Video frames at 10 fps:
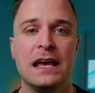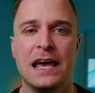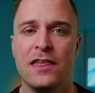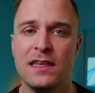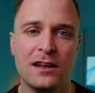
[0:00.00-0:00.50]

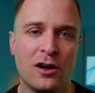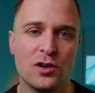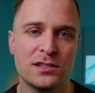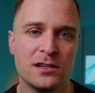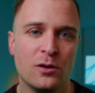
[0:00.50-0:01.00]
And then
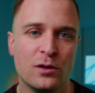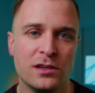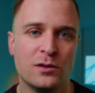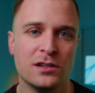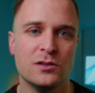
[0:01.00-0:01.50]
also
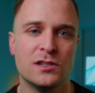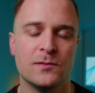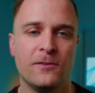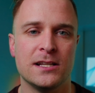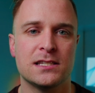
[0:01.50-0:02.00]
you can do
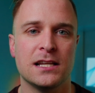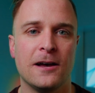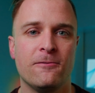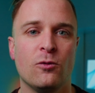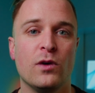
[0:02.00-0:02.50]
some fun
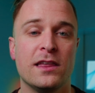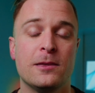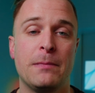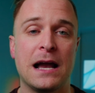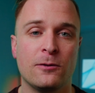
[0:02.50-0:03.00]
stuff
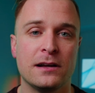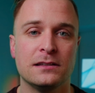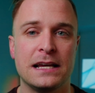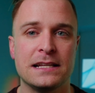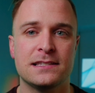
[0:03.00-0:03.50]
with background
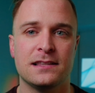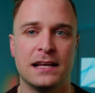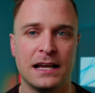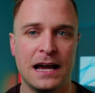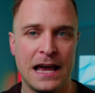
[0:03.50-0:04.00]
lights
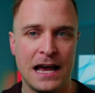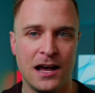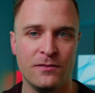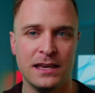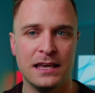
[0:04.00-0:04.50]
like I
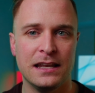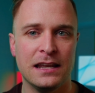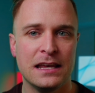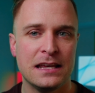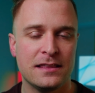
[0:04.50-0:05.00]
have in
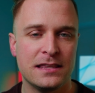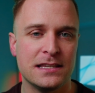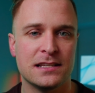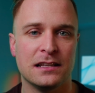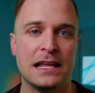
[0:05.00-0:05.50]

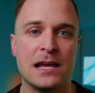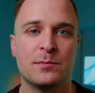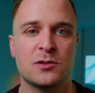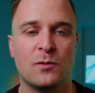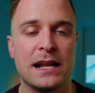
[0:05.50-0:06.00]
these
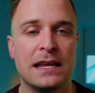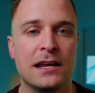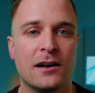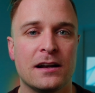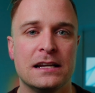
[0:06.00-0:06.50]
lamps right
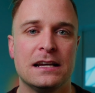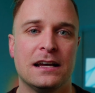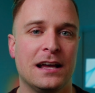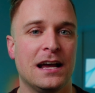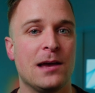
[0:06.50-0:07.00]
here.
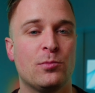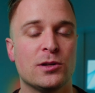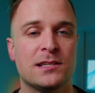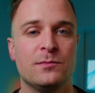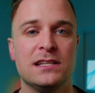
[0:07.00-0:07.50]
I put
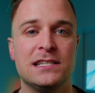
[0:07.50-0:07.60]
some